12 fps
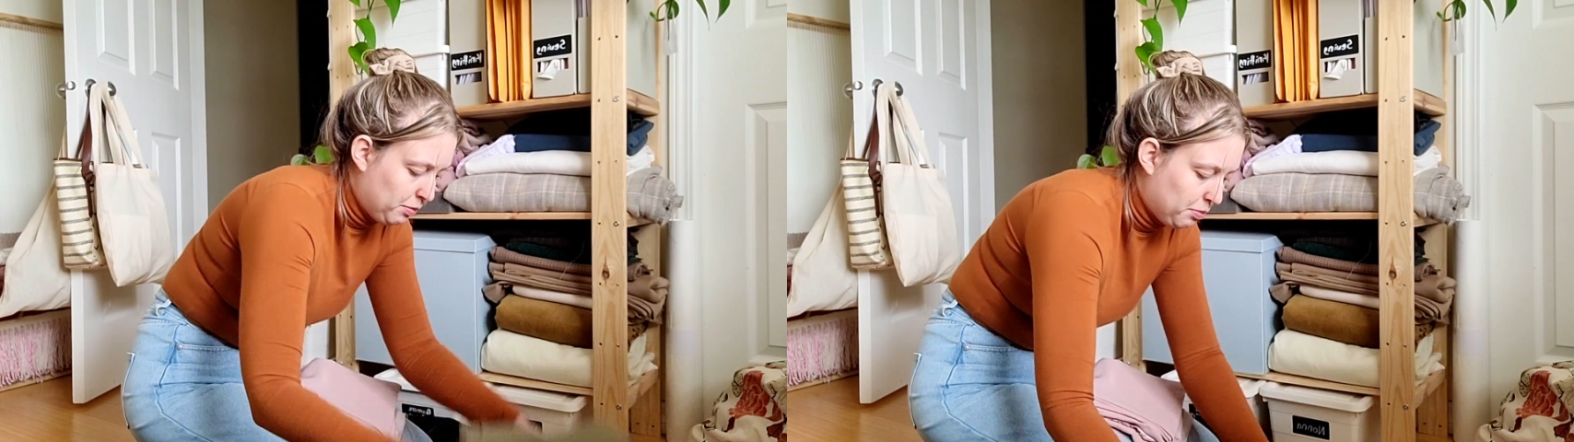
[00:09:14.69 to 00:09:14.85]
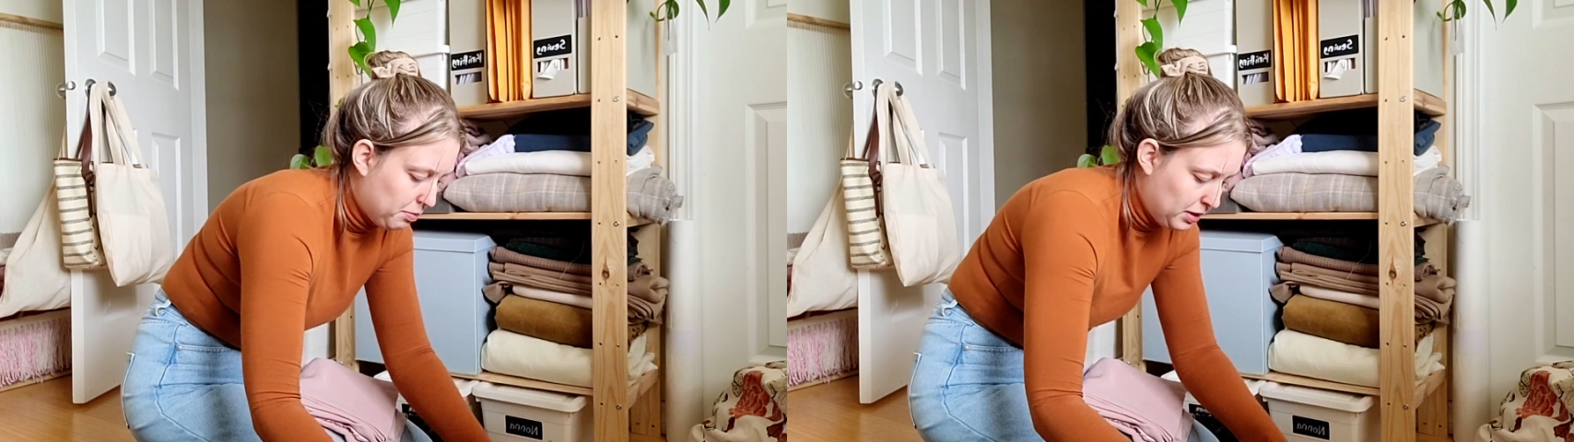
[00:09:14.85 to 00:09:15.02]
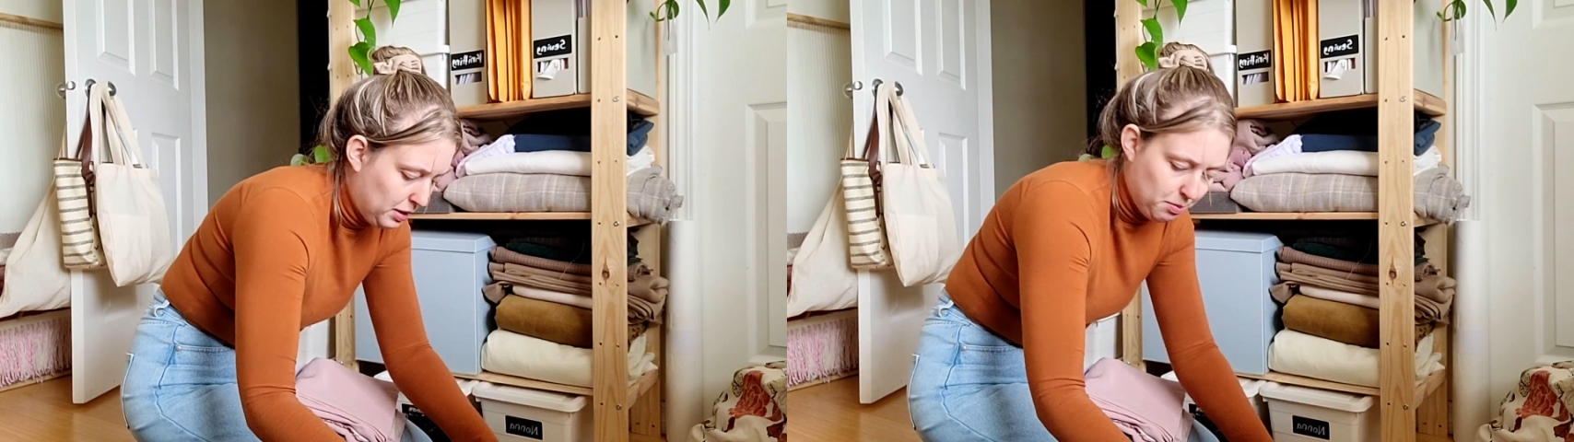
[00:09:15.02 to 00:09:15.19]
of
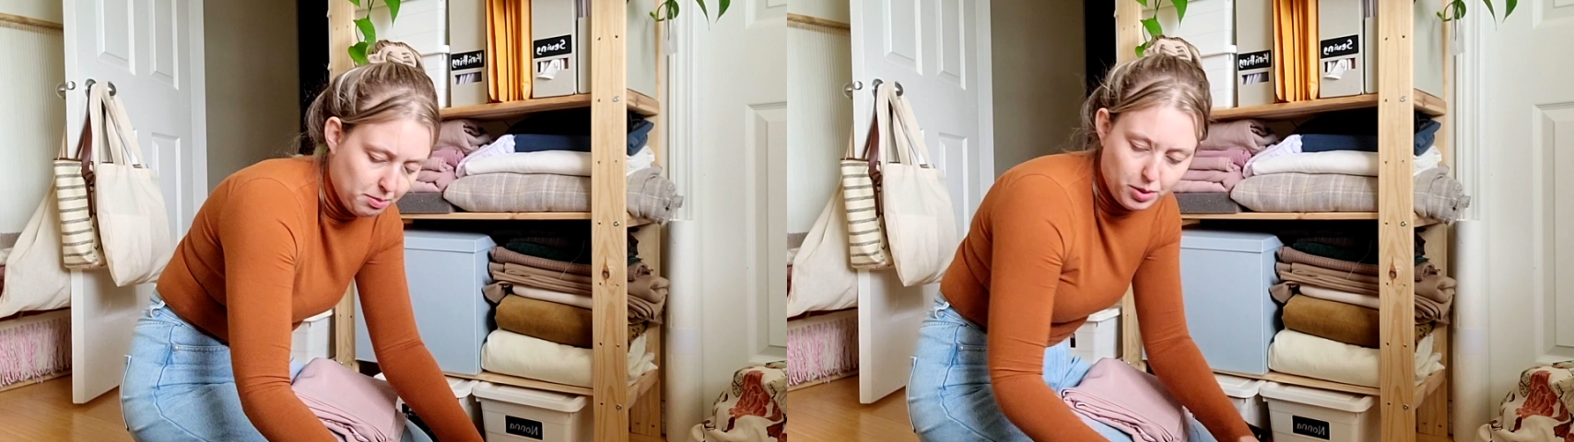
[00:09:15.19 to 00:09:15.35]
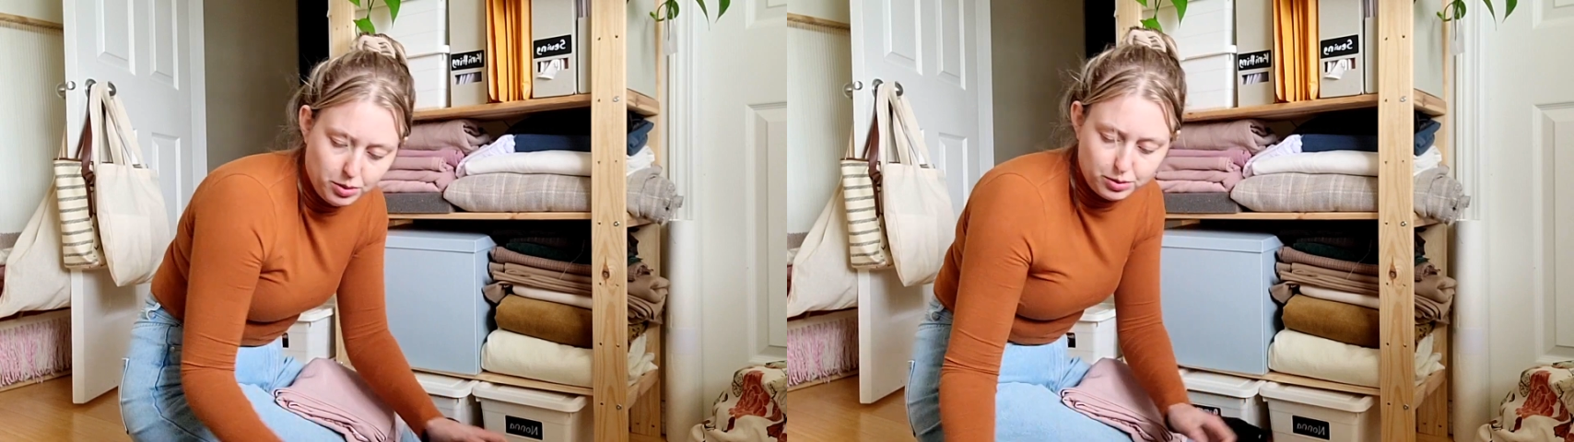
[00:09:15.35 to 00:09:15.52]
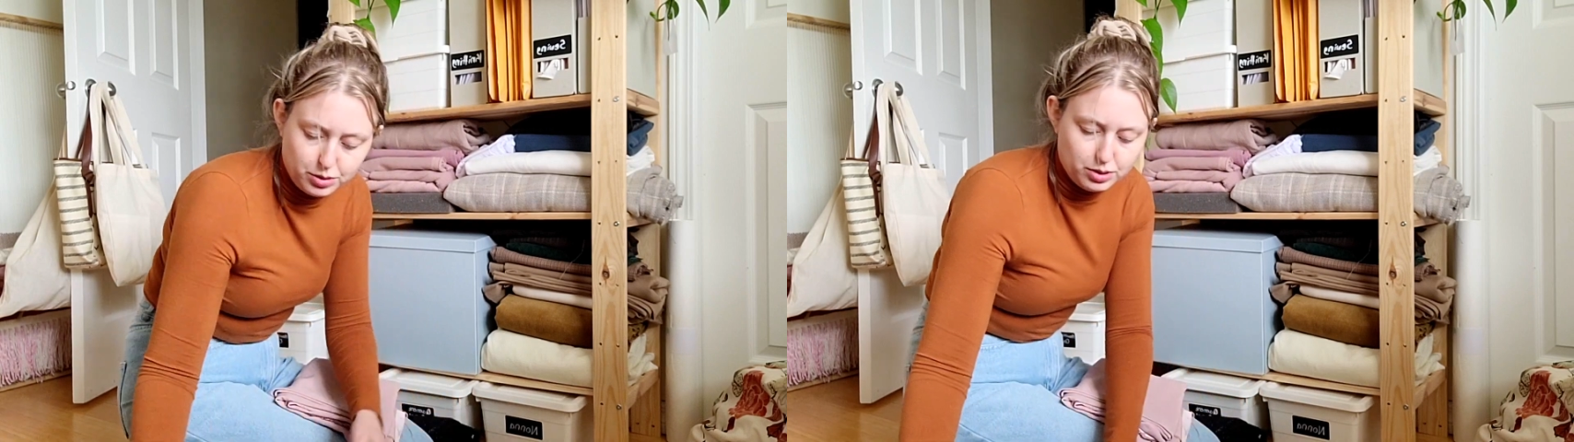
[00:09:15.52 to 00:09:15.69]
the
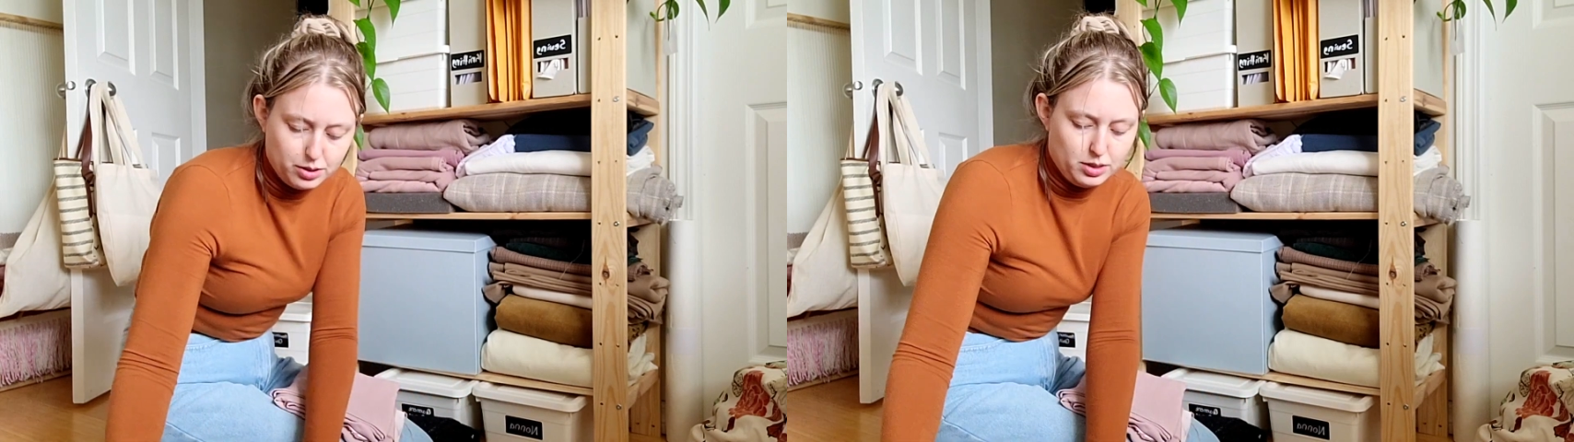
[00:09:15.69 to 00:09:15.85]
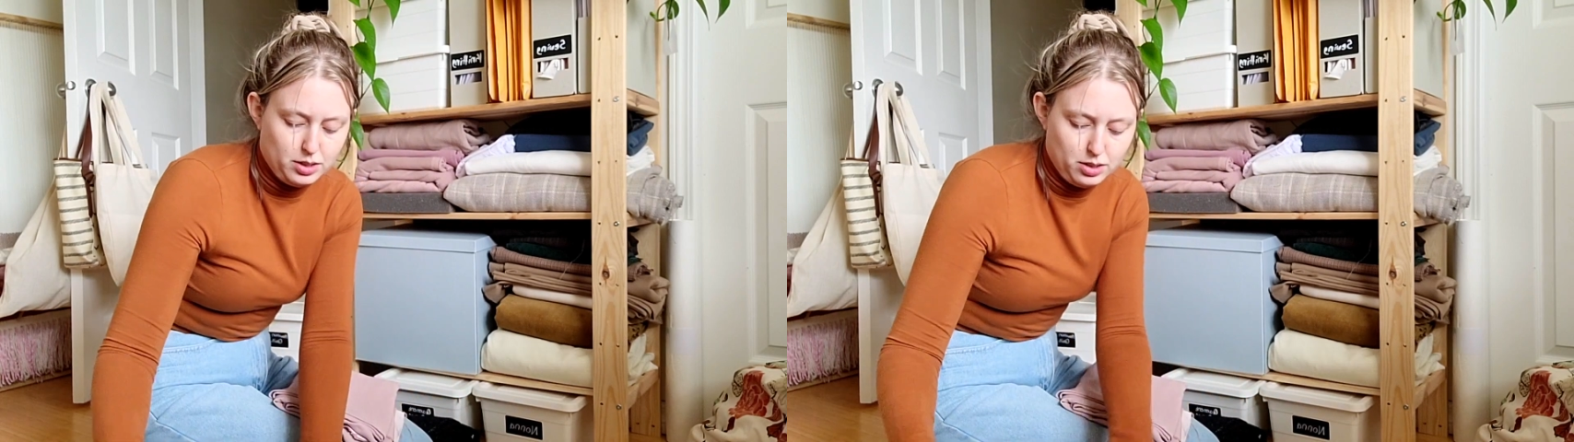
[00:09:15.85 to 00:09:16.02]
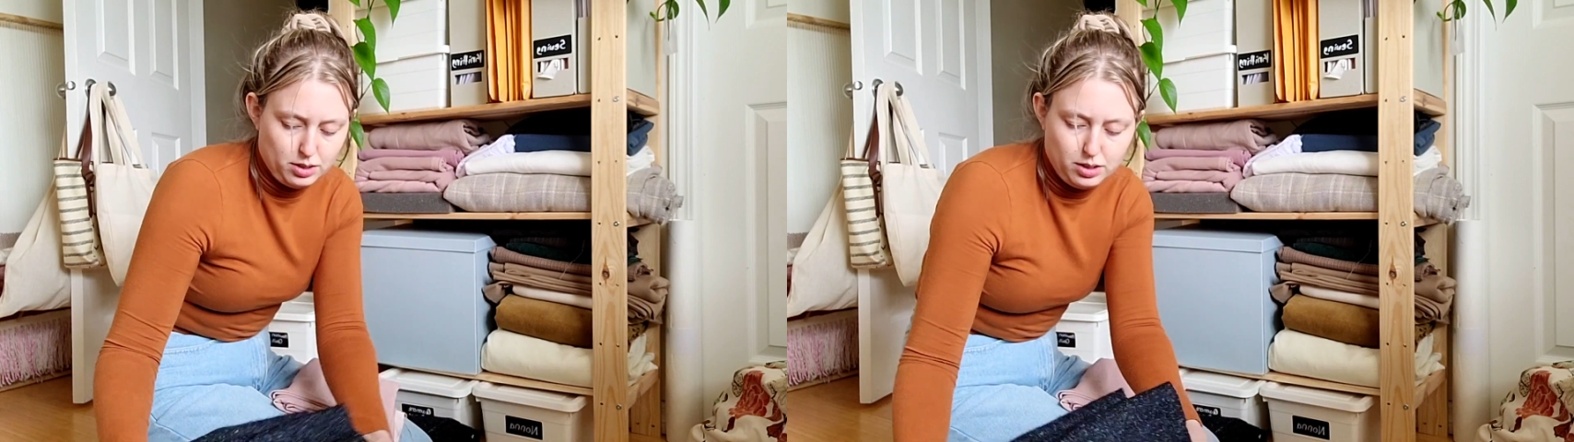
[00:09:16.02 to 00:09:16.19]

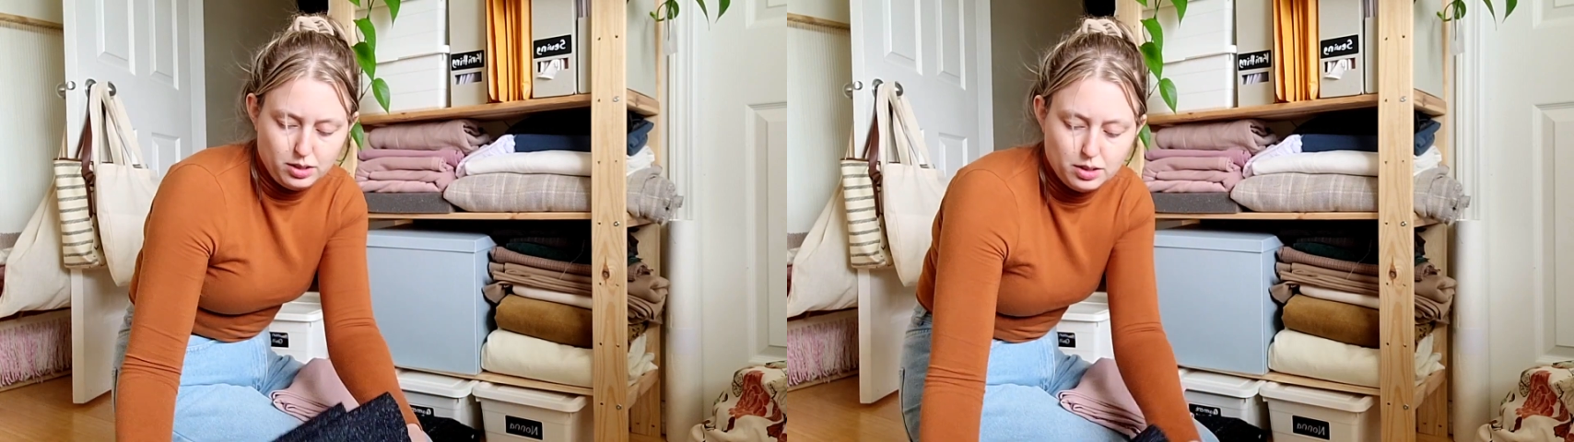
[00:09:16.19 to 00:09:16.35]
most